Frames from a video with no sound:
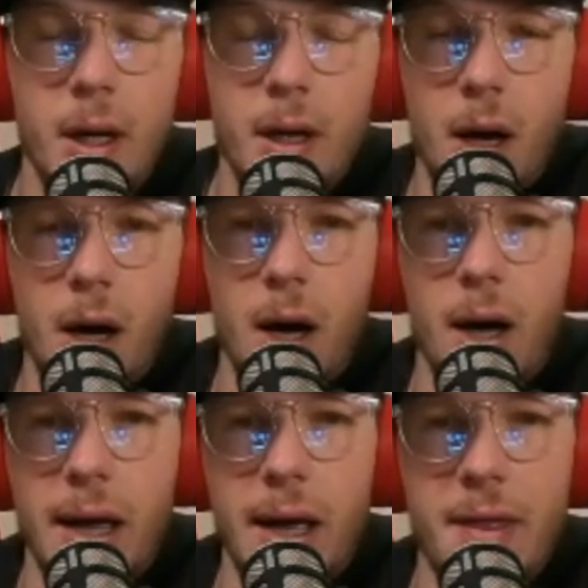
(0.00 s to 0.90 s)

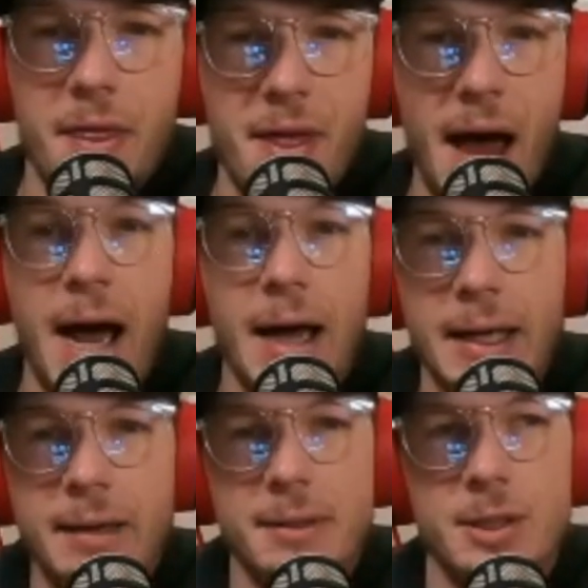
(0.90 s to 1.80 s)
That
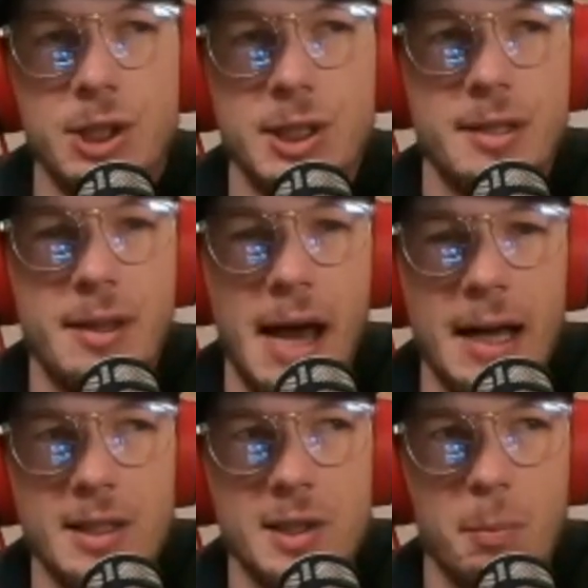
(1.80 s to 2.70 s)
even just
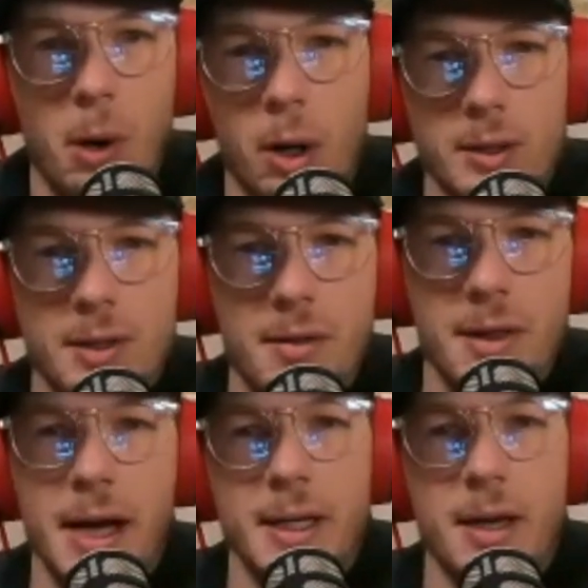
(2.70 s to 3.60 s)
that sparked the
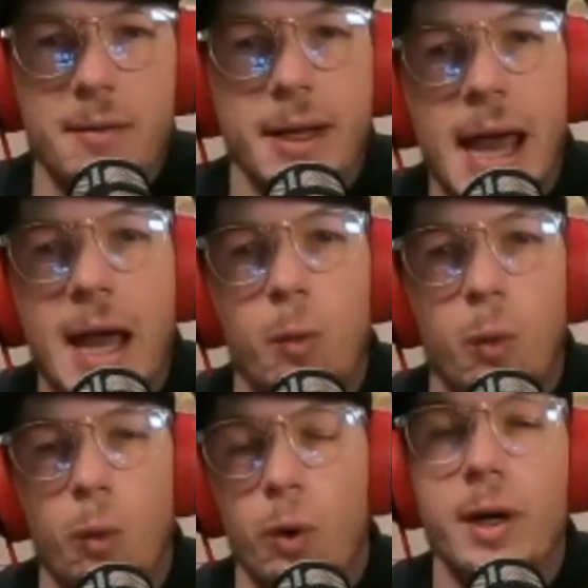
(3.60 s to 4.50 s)
idea of like, hey,
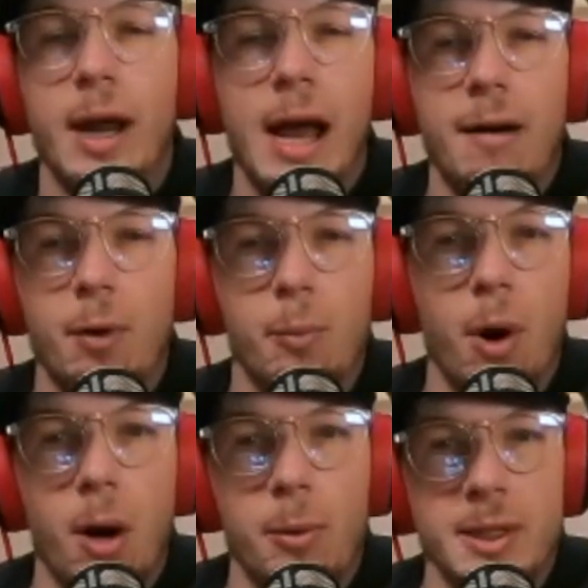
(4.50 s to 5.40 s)
well, we're going to have our
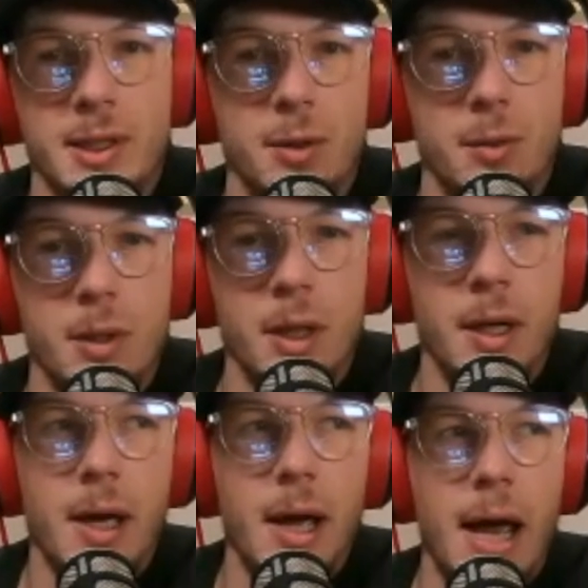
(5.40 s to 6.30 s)
property soon,
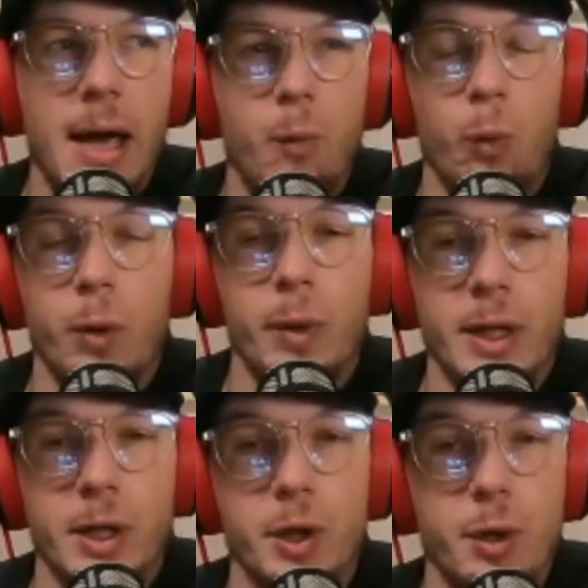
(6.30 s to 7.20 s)
and when we
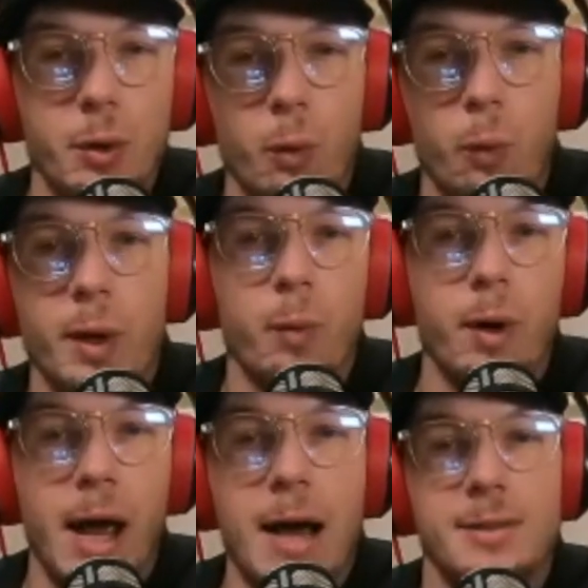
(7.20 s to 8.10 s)
do, we
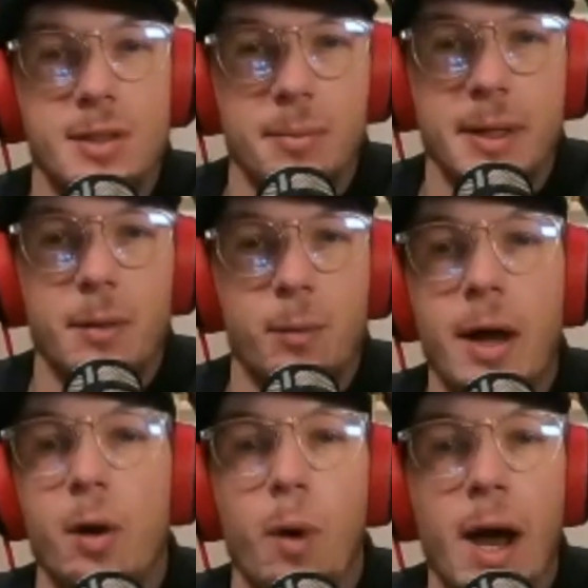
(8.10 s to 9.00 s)
want to have something
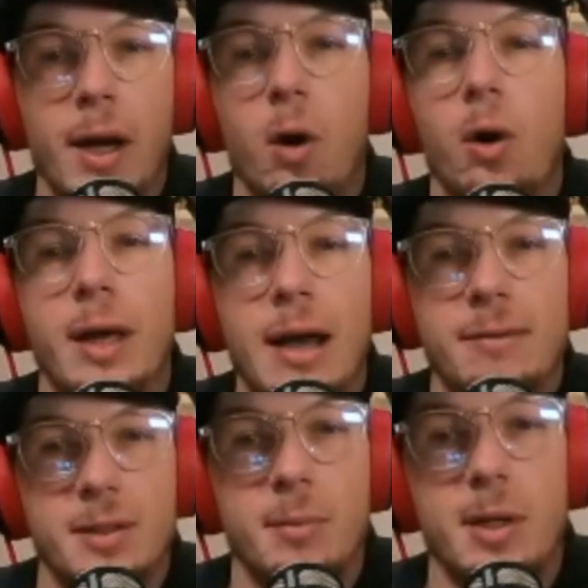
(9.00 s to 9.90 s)
right away, to already have
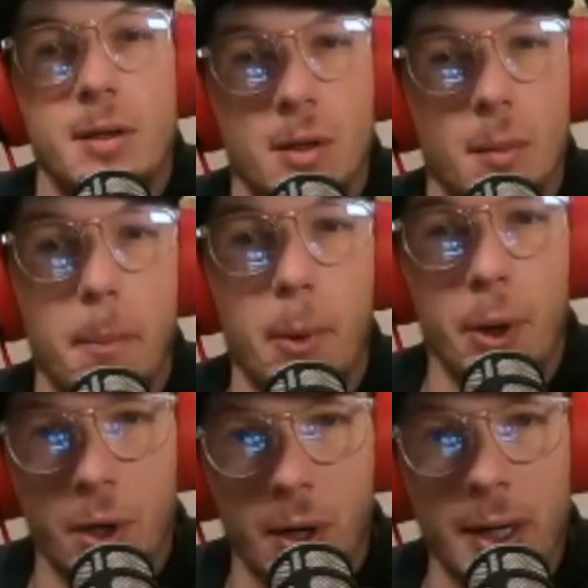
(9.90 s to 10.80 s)
something to
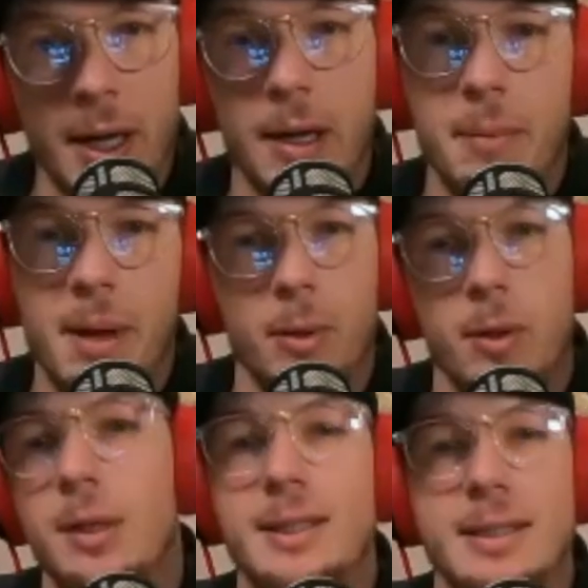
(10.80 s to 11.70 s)
put on it and be able to
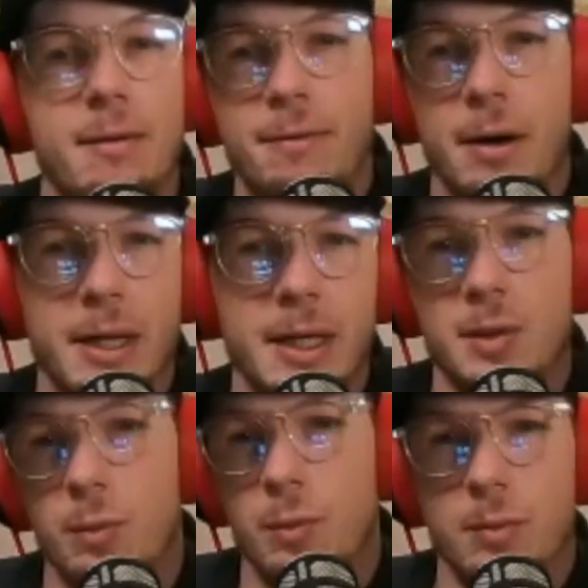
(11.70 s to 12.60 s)
at least have a
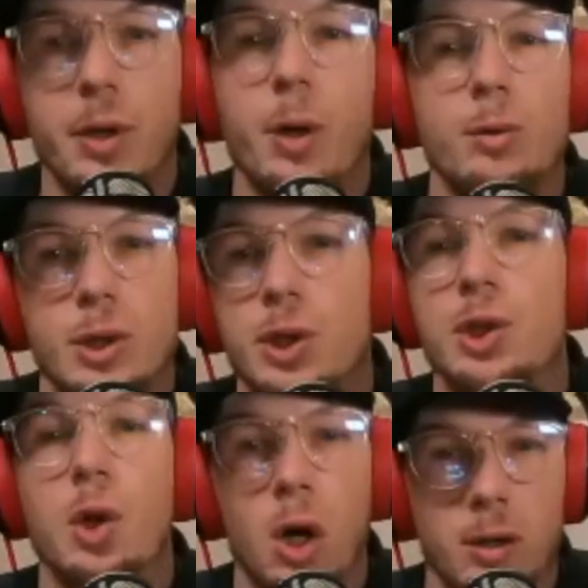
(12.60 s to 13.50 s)
foundation, to
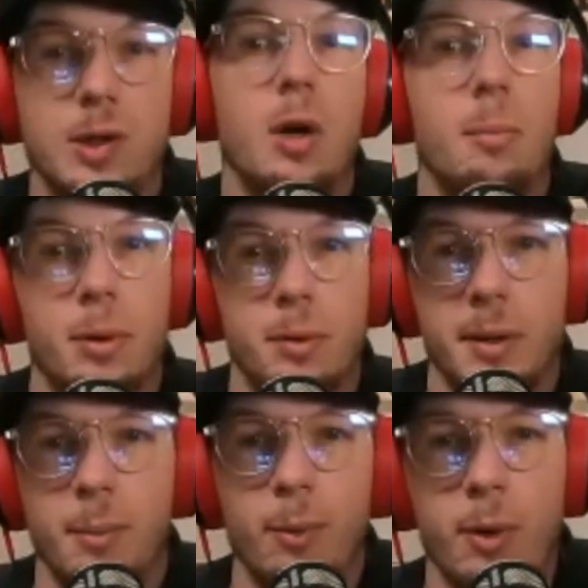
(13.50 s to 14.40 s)
start
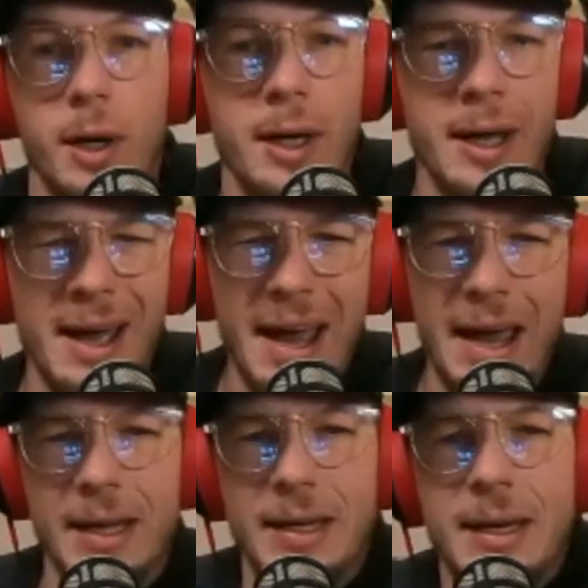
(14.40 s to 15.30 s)
building more.
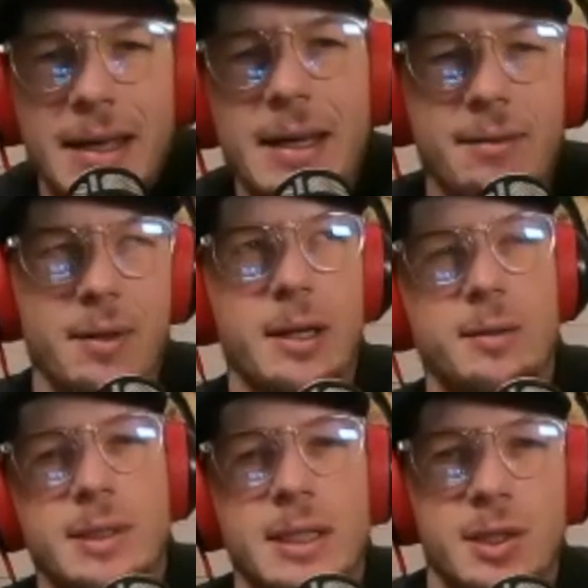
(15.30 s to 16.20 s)
And even like you
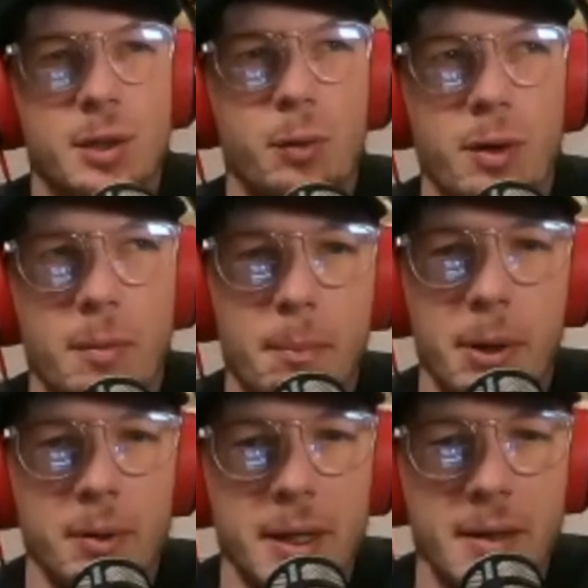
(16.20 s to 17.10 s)
said too, with
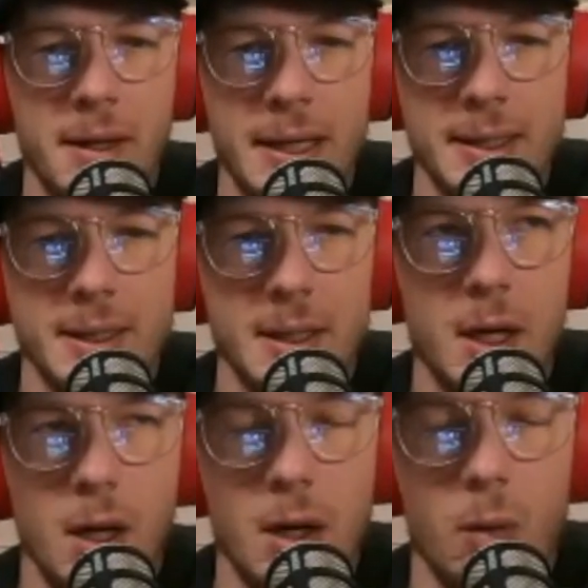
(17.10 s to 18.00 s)
building this,
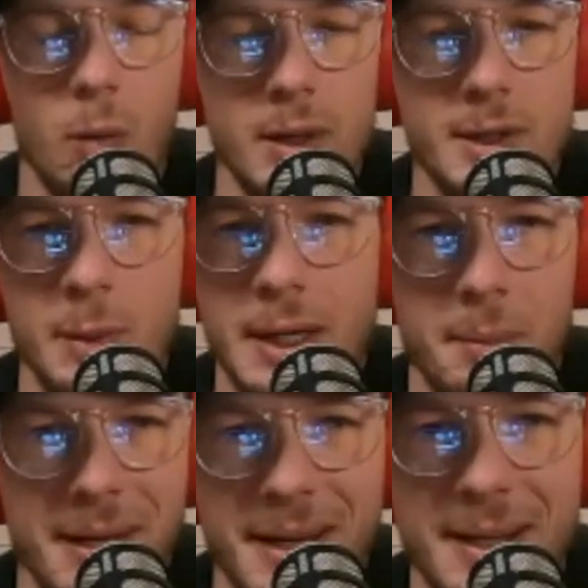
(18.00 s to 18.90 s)
once we
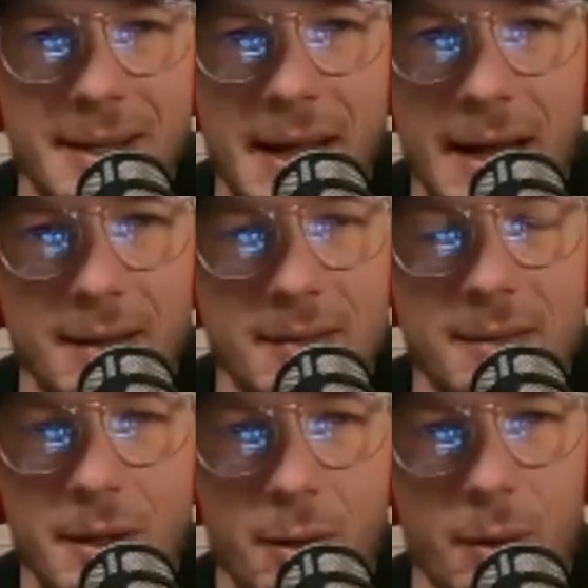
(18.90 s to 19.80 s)
committed and that
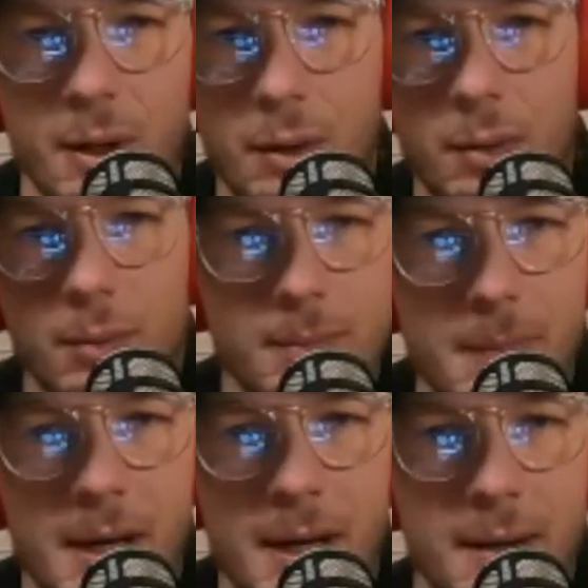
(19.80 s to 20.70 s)
little
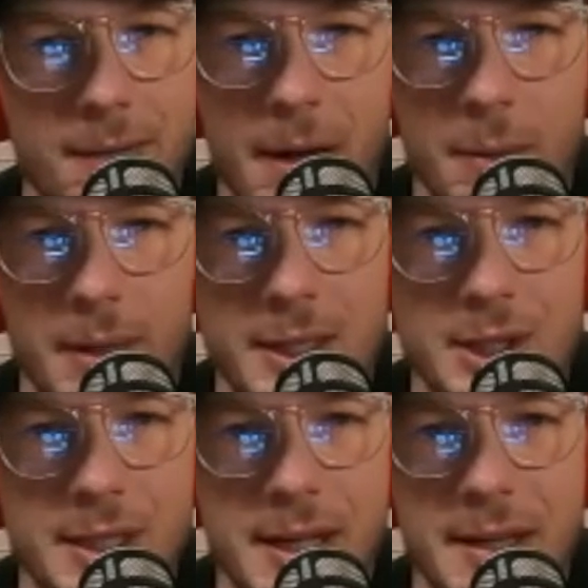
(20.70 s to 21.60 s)

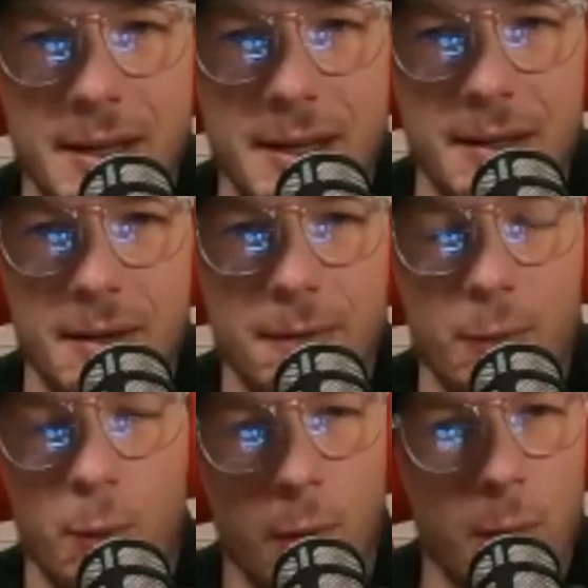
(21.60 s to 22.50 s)
foundation and the
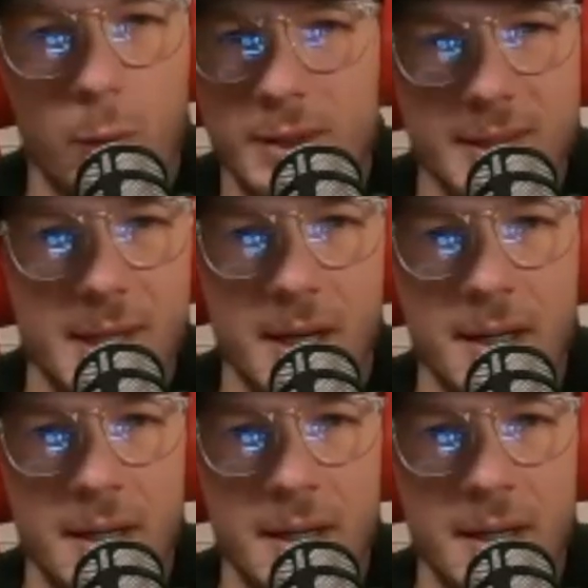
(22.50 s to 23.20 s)
floor was done,